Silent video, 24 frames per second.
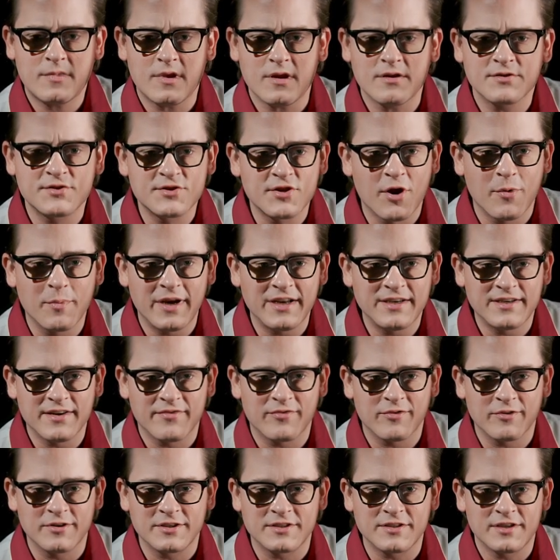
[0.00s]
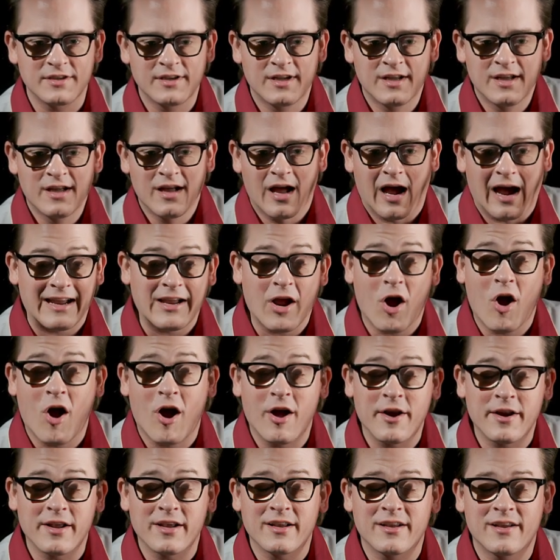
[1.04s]
so many different
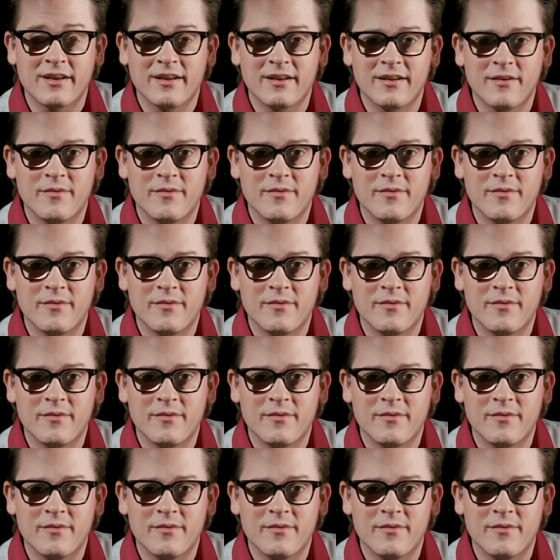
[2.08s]
iconic